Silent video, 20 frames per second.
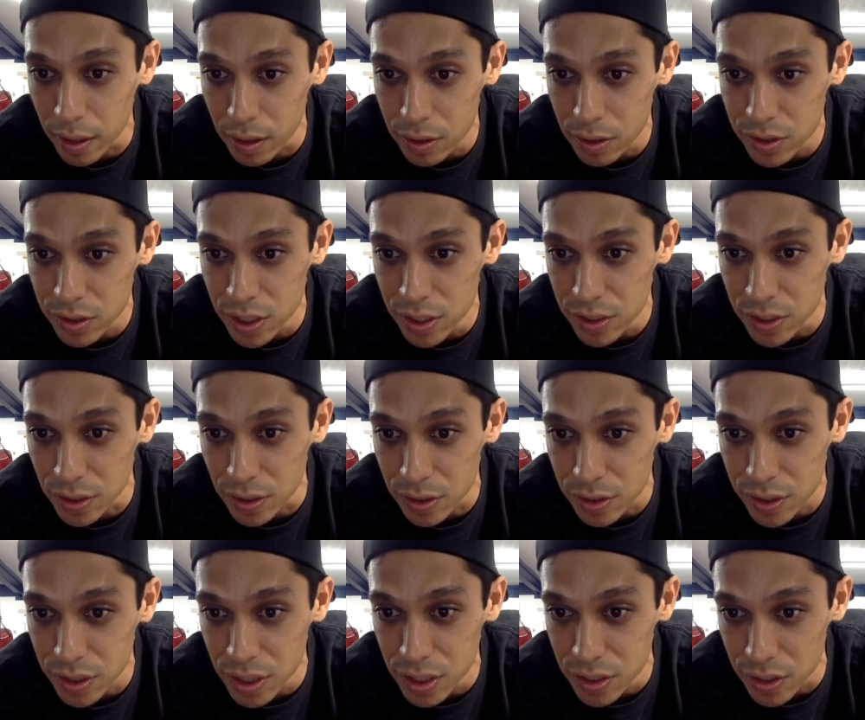
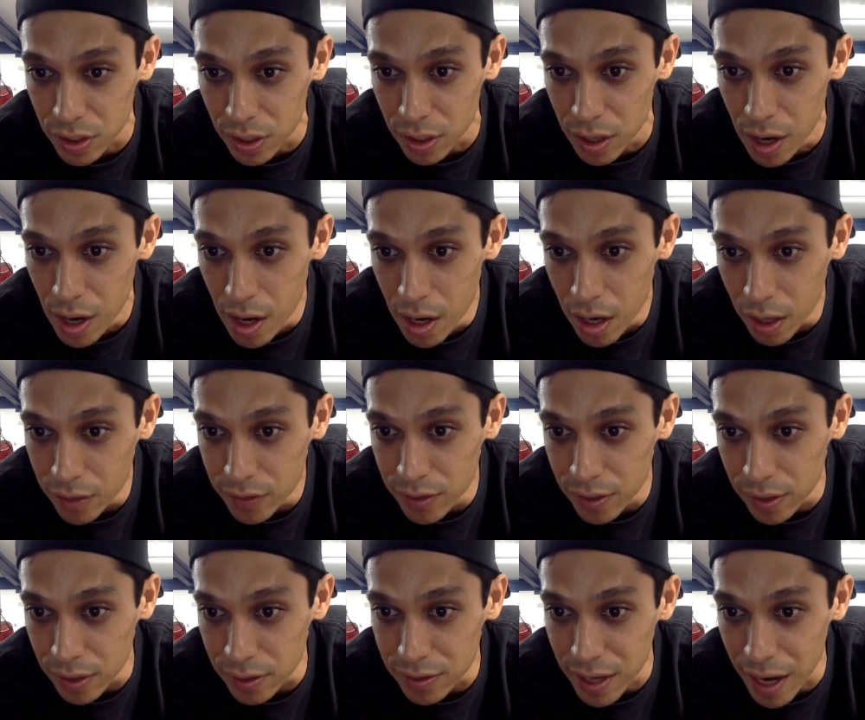Caesar, until
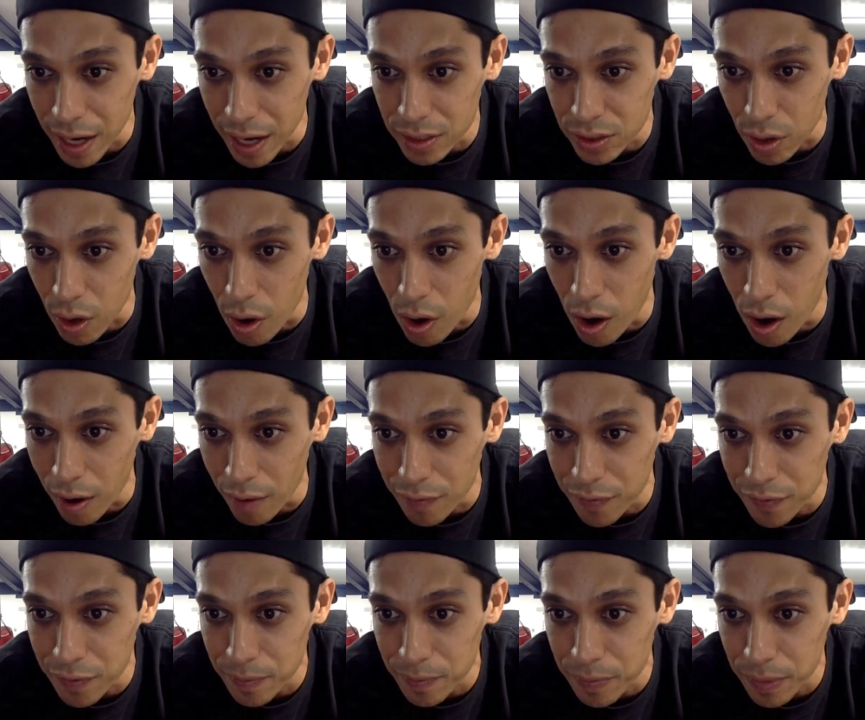it tacks off,
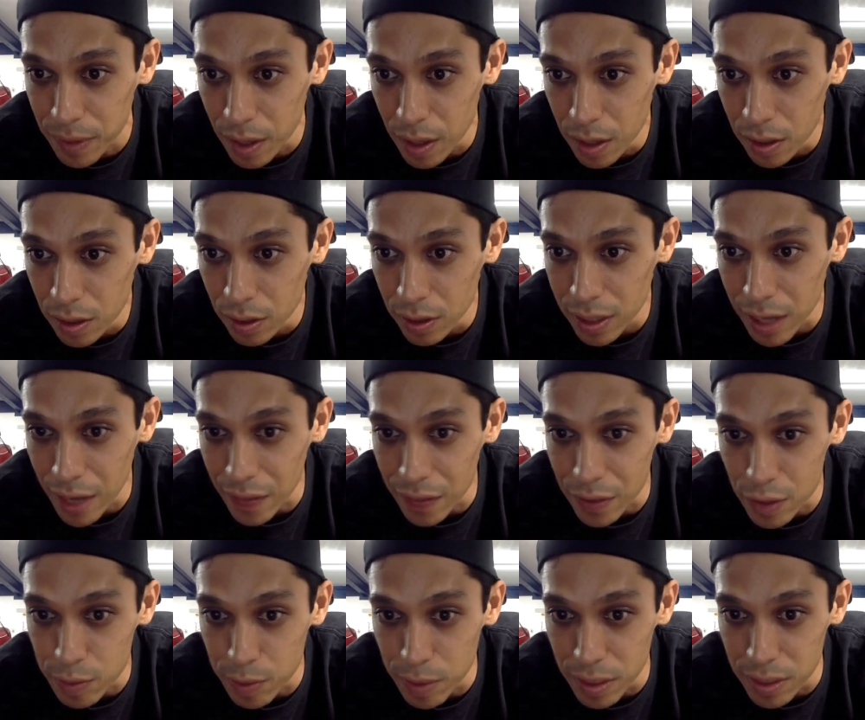look at the
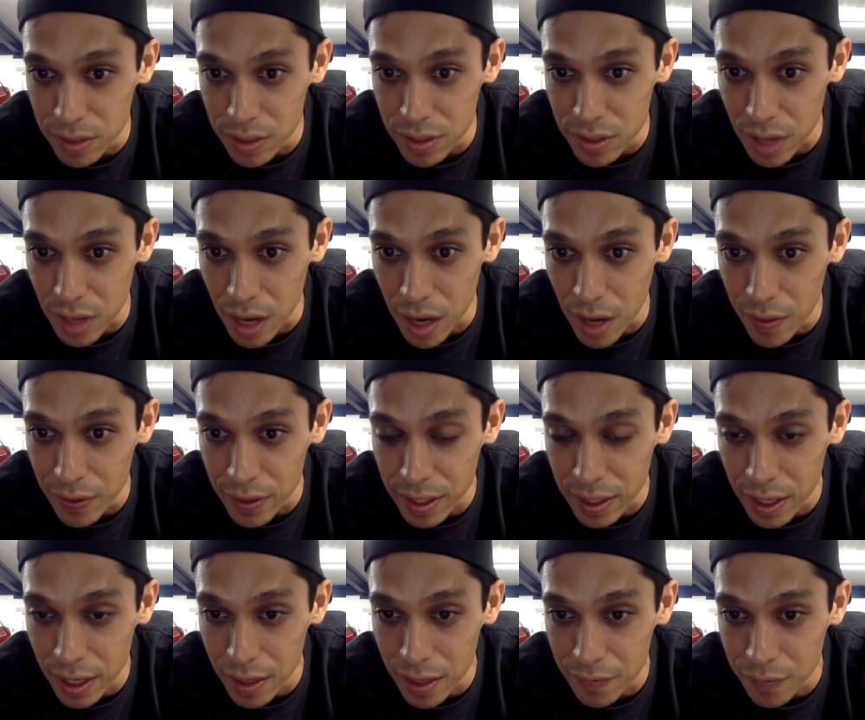spaces on the
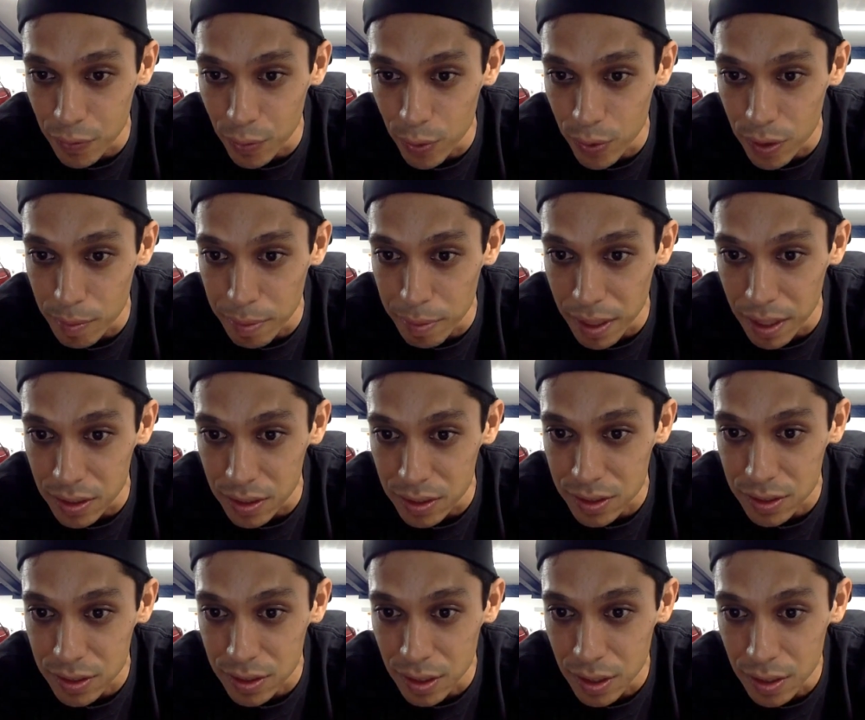can for the
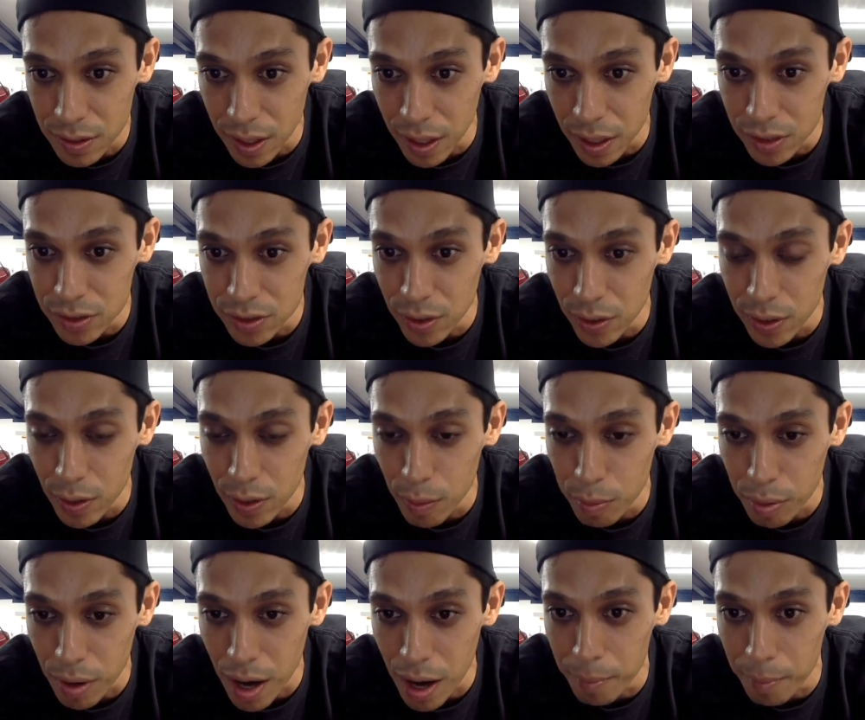base. Thanks, Tony, no
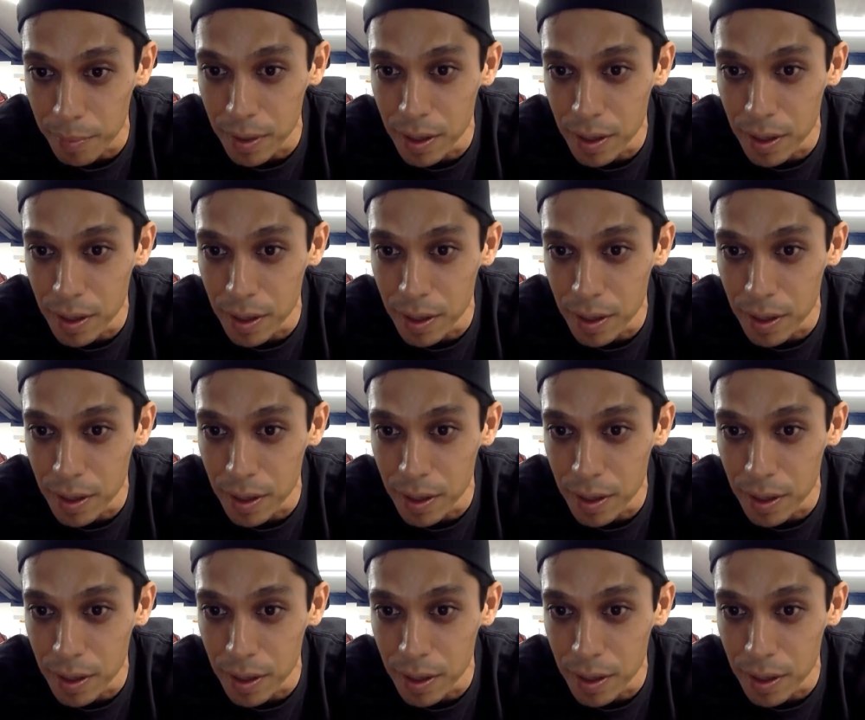problem.